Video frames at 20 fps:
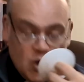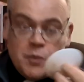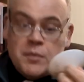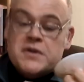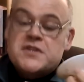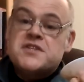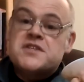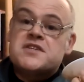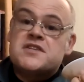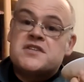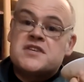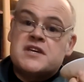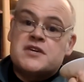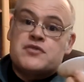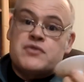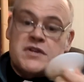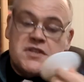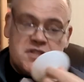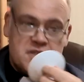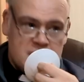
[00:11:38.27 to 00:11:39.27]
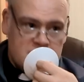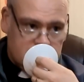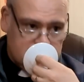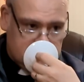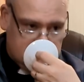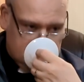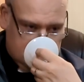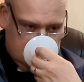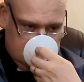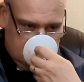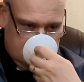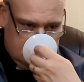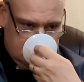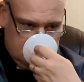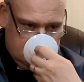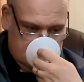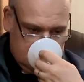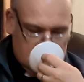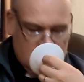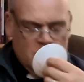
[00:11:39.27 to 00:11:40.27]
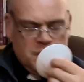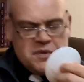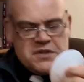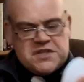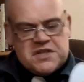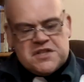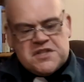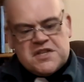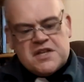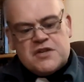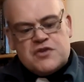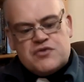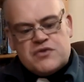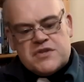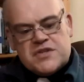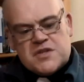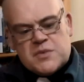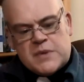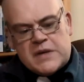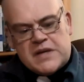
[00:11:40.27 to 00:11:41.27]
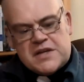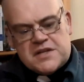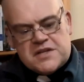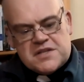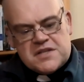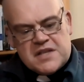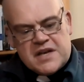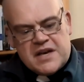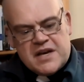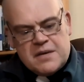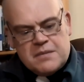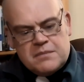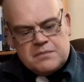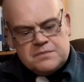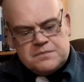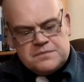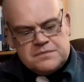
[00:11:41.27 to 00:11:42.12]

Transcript: Almost citrus. Almost a citrus sweetness there.